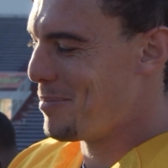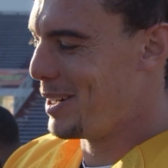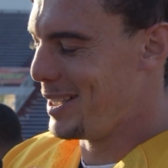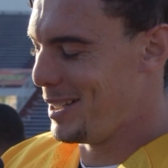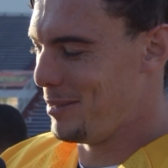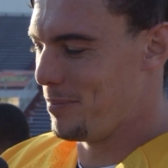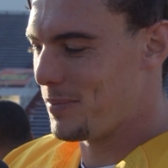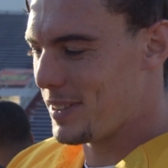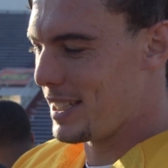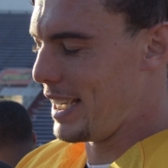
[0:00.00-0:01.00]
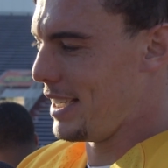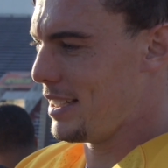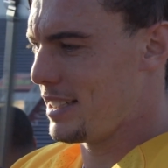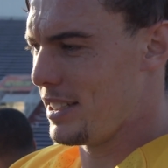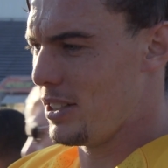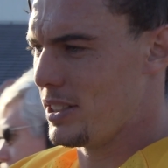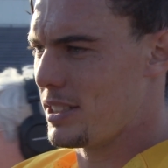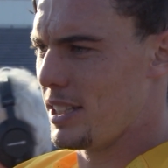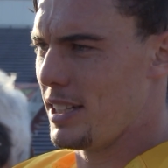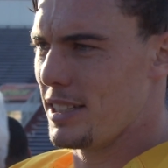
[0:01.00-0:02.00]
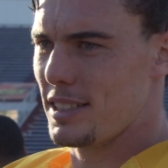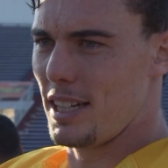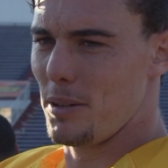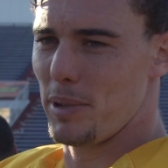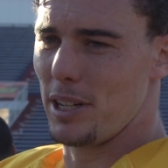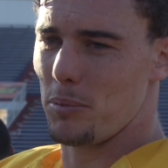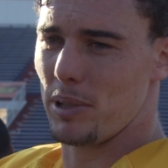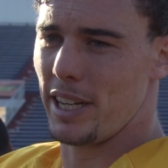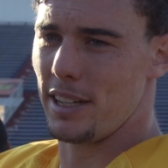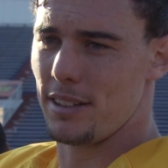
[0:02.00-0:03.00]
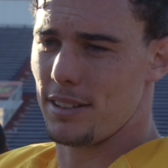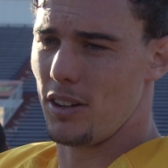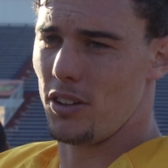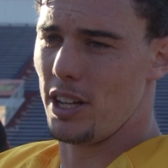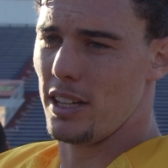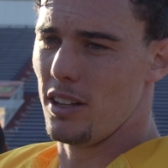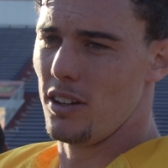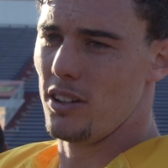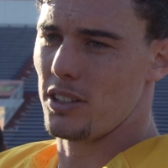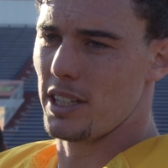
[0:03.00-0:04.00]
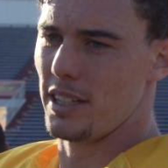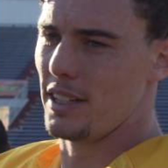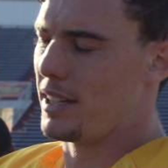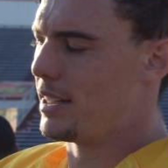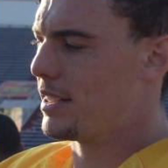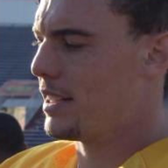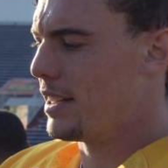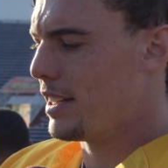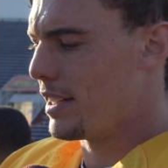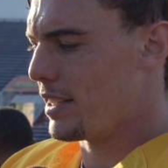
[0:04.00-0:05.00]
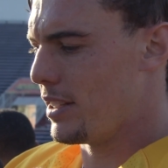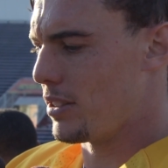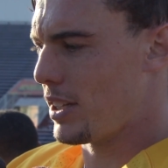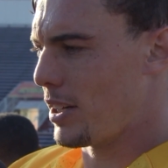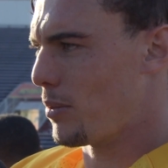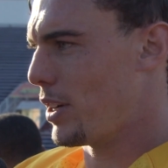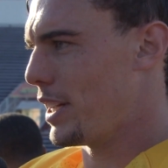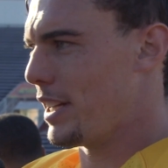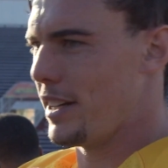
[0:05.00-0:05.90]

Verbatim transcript: but, um, yeah, you know, it's uh, kind of been on a plane all night long and, uh, you know, kind of running